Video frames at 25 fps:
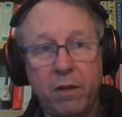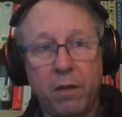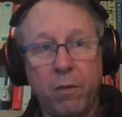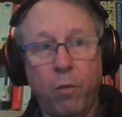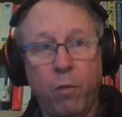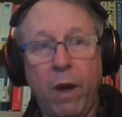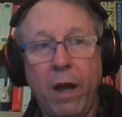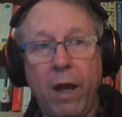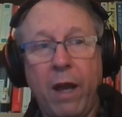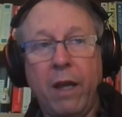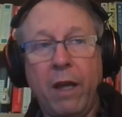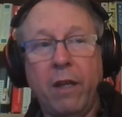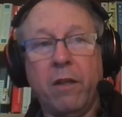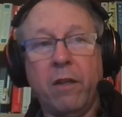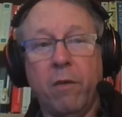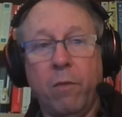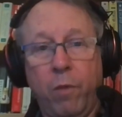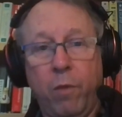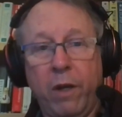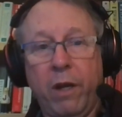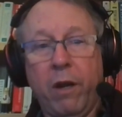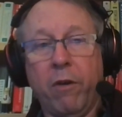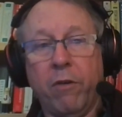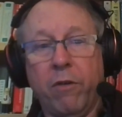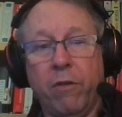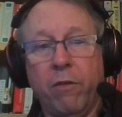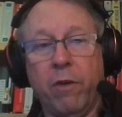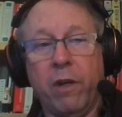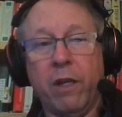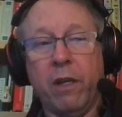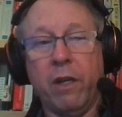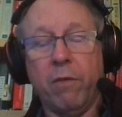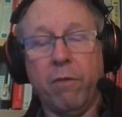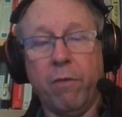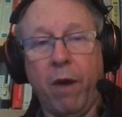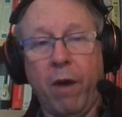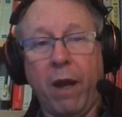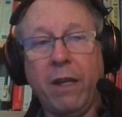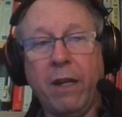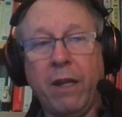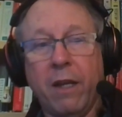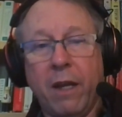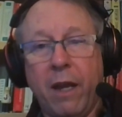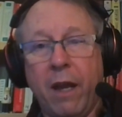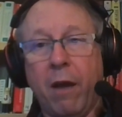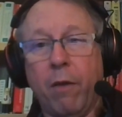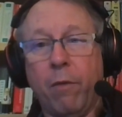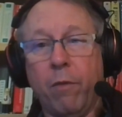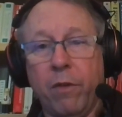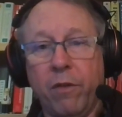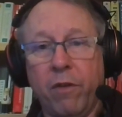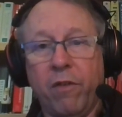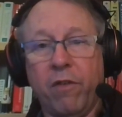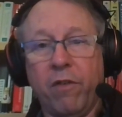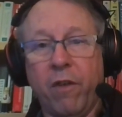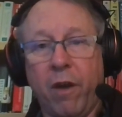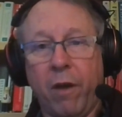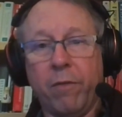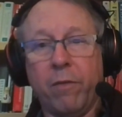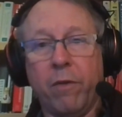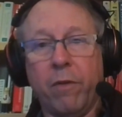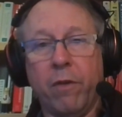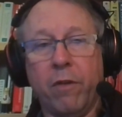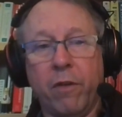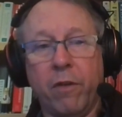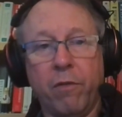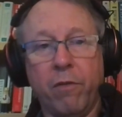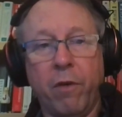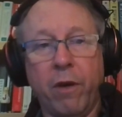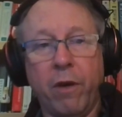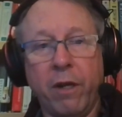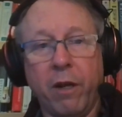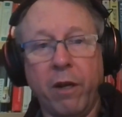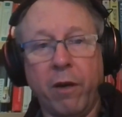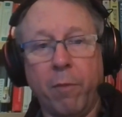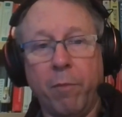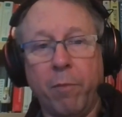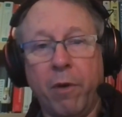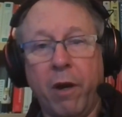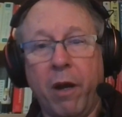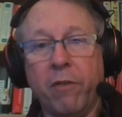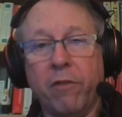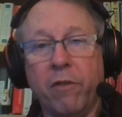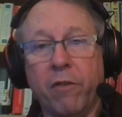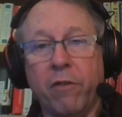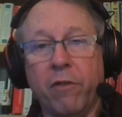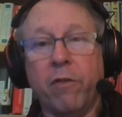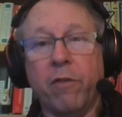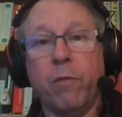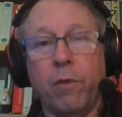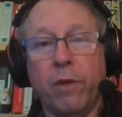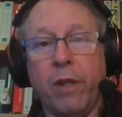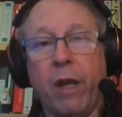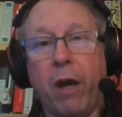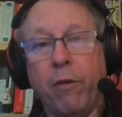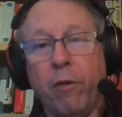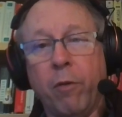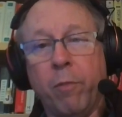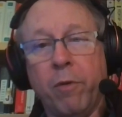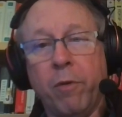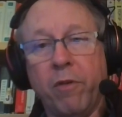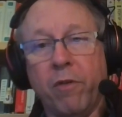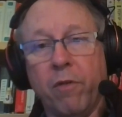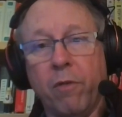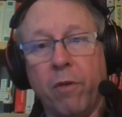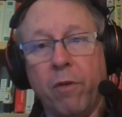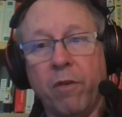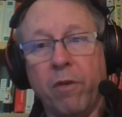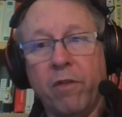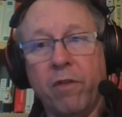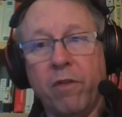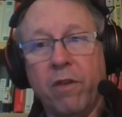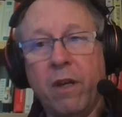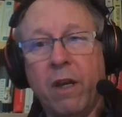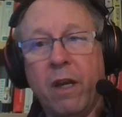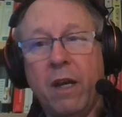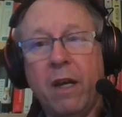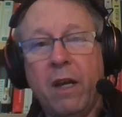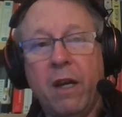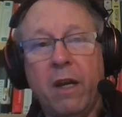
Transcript: the way that we are doing it right now with the software that's running on our browsers without open source.